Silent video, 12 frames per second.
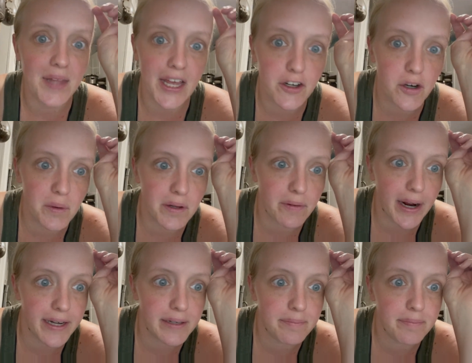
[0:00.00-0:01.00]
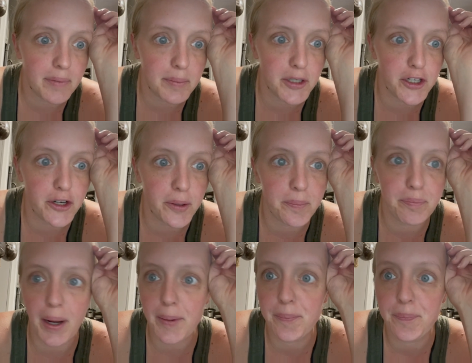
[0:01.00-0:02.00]
don't know what ride I'm going to do,
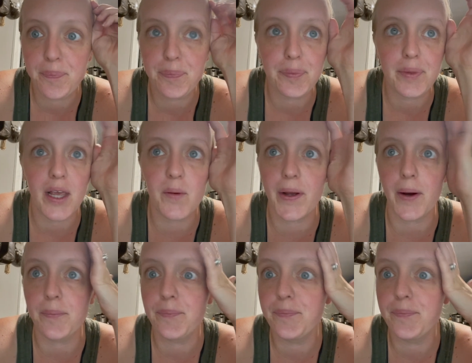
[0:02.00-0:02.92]
but here we go.